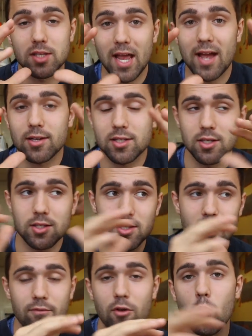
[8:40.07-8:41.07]
DEXAs
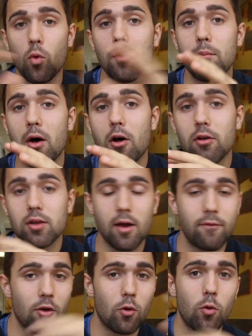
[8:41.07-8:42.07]
of the whole bulk
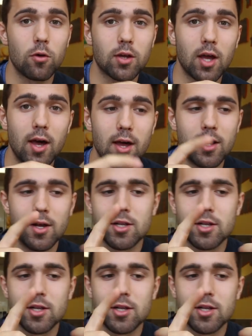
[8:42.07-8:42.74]
of the whole cut.